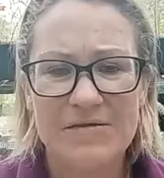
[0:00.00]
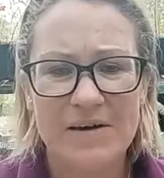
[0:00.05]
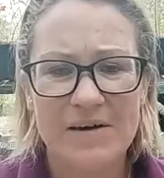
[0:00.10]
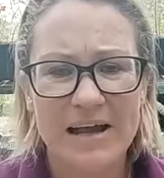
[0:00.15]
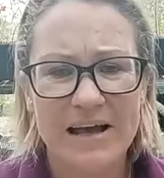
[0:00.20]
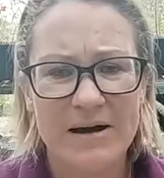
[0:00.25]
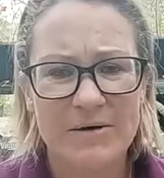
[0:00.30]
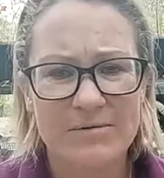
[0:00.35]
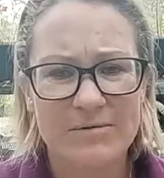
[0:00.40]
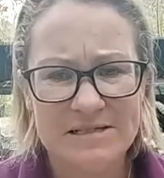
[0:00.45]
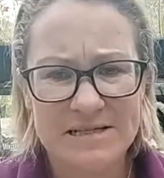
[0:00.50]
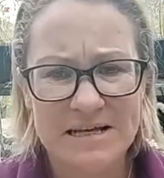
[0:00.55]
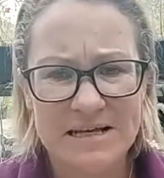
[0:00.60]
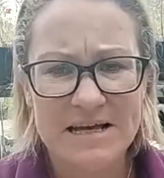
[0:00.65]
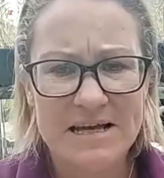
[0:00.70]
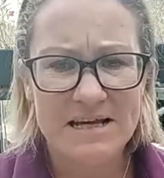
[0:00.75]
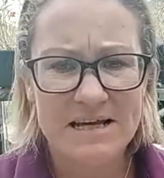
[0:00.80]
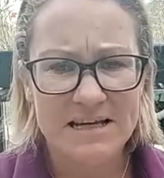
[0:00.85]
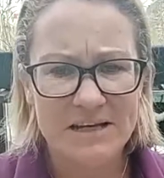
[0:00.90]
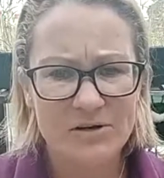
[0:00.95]
Like I was,
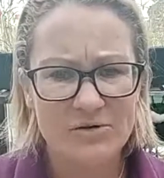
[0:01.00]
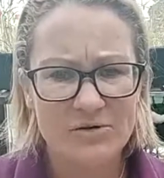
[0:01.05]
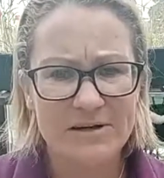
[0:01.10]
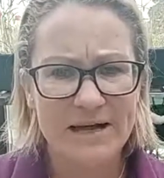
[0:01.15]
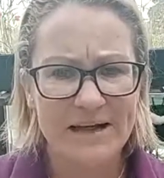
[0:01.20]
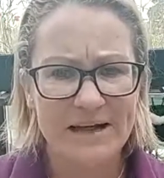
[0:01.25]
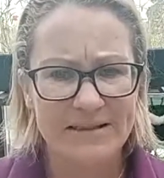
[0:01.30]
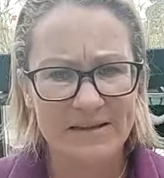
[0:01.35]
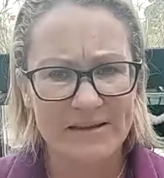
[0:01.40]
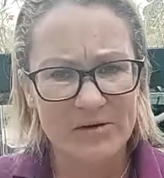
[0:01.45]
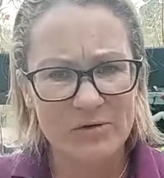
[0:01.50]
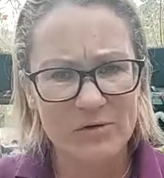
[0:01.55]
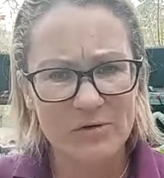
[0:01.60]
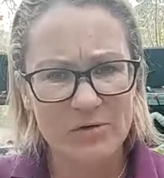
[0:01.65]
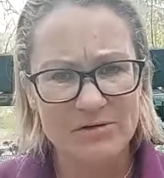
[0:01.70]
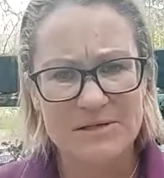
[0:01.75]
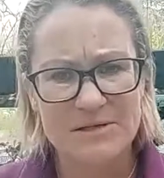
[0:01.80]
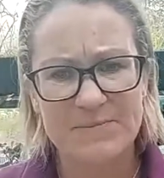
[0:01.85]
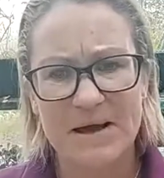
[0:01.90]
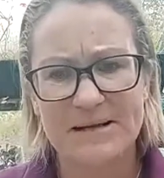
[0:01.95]
you know,
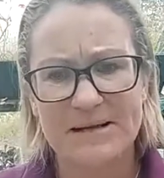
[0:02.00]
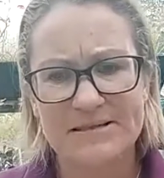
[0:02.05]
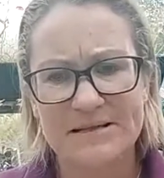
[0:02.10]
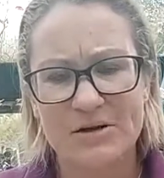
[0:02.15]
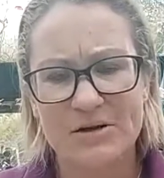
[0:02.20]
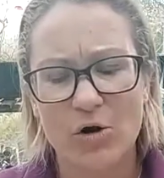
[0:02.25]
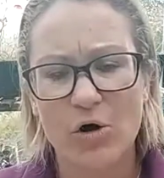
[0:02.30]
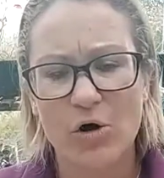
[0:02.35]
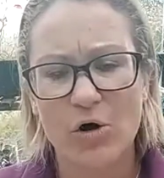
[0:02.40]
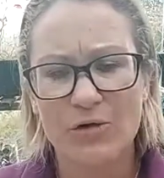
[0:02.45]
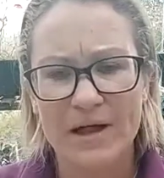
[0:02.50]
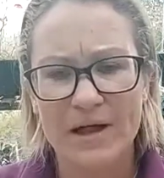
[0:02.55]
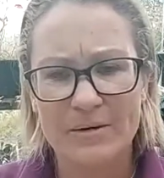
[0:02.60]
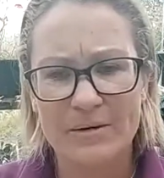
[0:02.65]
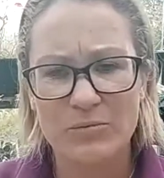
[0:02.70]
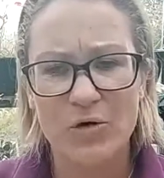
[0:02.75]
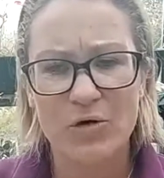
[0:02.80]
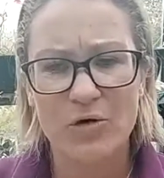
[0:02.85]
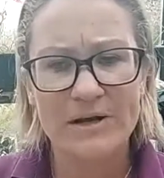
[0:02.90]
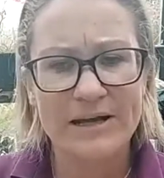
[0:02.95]
spending all that
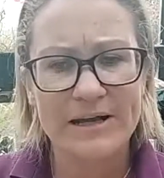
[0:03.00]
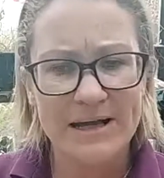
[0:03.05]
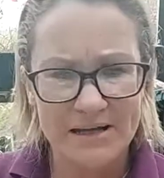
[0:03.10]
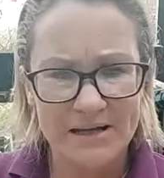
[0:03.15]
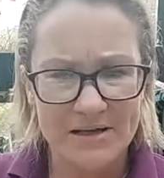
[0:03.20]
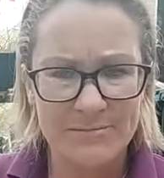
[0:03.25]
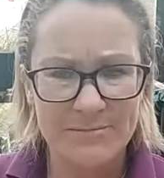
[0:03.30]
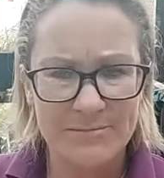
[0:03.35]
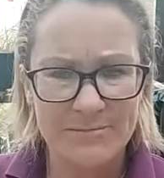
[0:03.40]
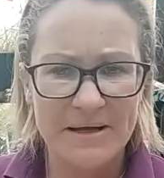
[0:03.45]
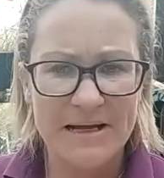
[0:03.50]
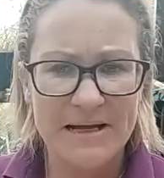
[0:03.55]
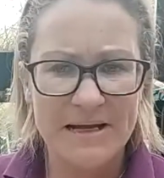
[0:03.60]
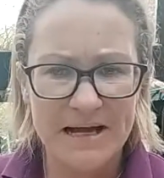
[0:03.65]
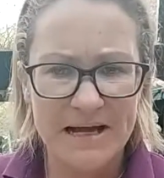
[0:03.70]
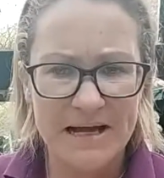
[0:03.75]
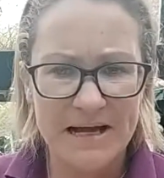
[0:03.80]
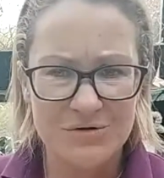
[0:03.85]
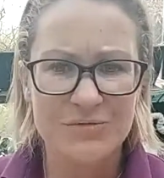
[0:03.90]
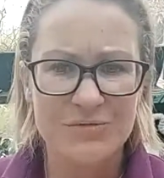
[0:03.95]
morning getting my
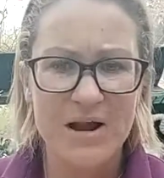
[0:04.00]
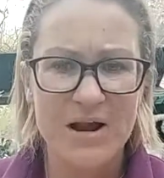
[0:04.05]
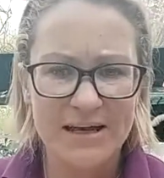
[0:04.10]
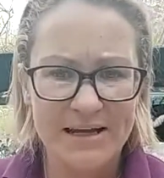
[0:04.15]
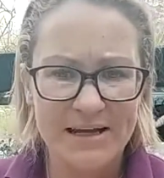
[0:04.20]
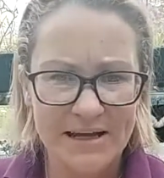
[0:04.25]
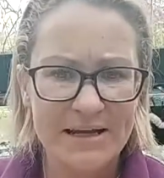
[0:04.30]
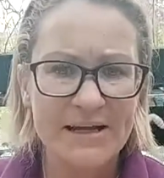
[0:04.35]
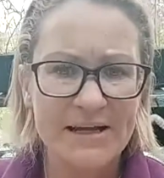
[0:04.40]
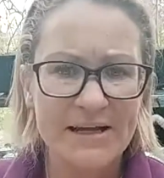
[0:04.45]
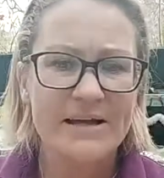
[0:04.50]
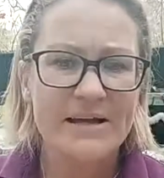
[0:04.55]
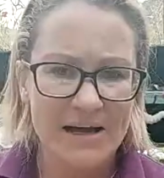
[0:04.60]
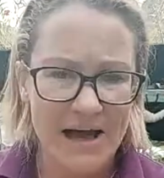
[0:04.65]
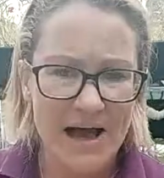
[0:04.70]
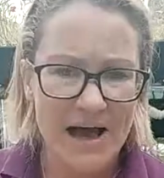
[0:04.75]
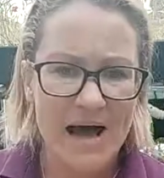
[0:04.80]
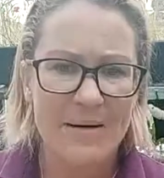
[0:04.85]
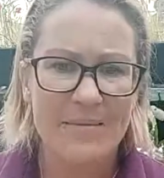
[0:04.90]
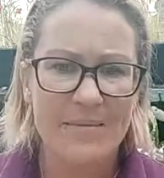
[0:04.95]
classroom ready,
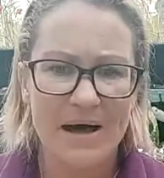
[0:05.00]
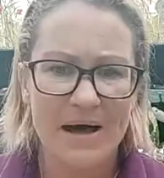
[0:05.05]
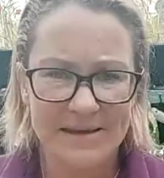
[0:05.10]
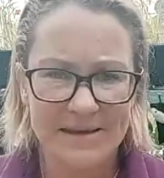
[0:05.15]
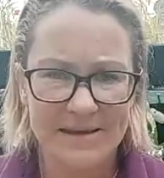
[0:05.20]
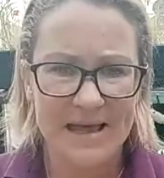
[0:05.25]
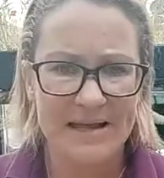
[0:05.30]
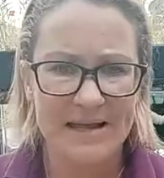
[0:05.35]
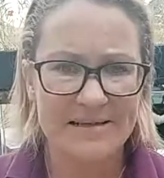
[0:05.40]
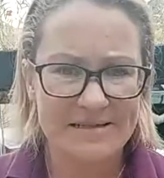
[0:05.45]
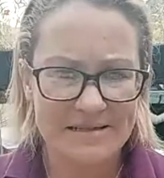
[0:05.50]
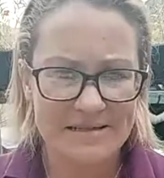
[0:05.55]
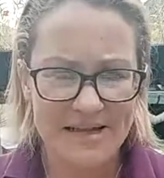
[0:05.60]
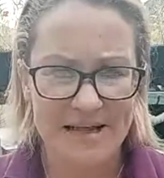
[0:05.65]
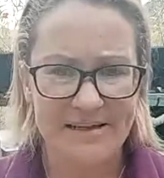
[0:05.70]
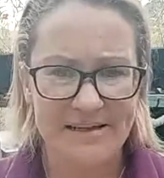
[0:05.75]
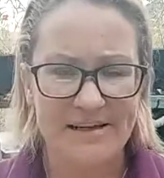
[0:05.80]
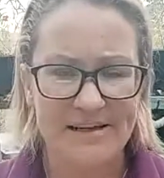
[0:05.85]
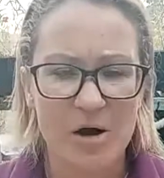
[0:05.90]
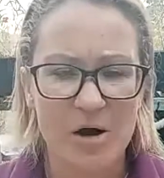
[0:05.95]
and then
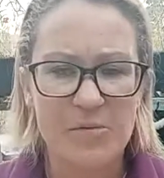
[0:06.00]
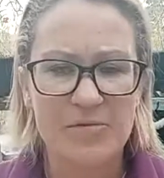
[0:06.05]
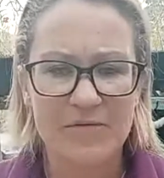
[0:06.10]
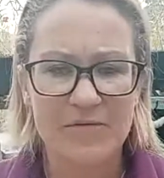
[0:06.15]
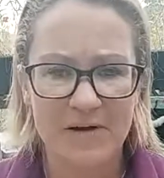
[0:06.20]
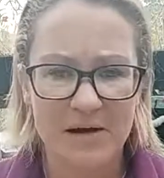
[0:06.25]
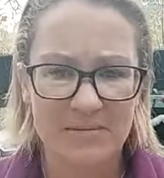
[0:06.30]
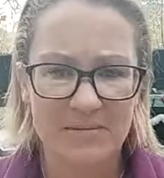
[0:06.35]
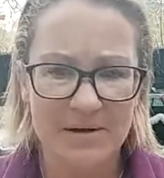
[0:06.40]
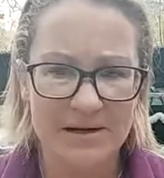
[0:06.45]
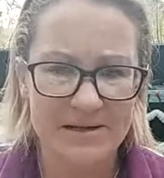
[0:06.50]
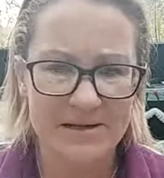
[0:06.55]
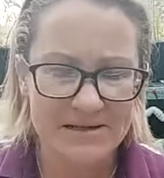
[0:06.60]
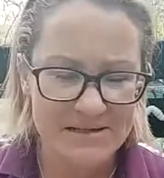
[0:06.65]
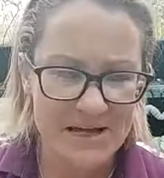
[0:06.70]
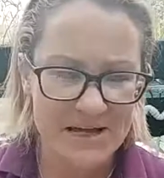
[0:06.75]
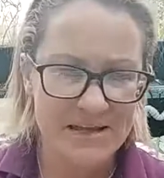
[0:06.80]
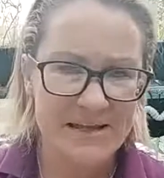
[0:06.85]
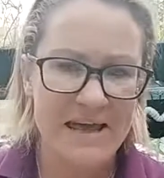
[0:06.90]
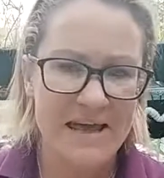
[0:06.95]
setting it up, filming it,
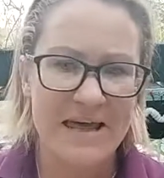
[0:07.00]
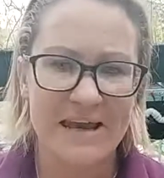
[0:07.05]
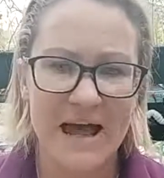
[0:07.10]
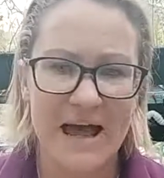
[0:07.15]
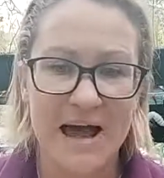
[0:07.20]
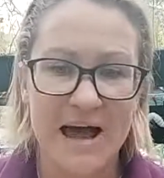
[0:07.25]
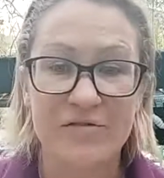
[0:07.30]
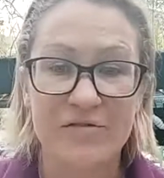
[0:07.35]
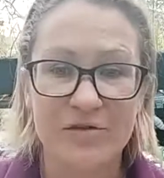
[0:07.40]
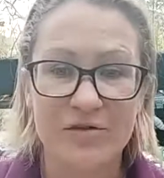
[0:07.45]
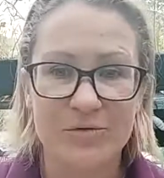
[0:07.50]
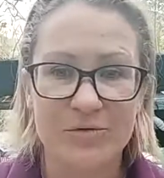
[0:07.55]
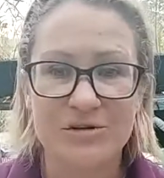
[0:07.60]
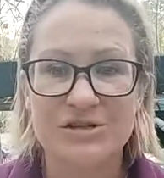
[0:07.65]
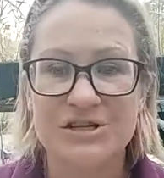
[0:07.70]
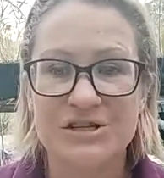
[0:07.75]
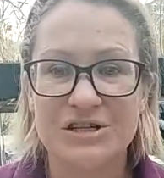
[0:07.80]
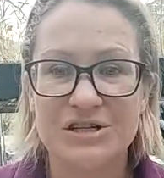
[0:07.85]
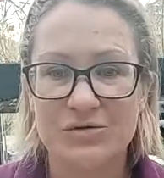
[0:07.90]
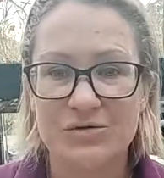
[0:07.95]
and then
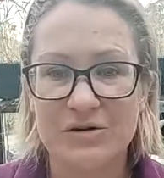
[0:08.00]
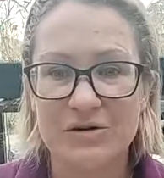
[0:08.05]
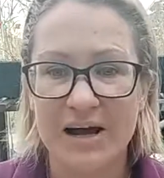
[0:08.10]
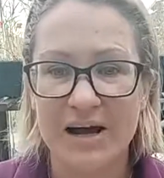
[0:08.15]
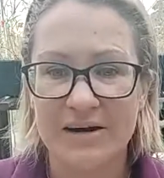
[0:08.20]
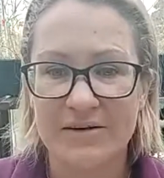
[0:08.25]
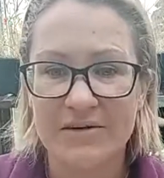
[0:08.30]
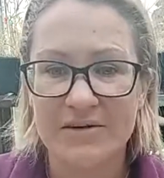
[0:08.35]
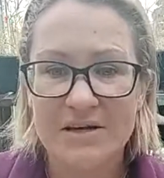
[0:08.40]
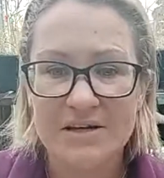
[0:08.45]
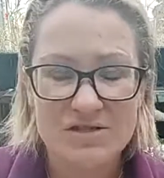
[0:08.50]
afterwards, you know, kind of.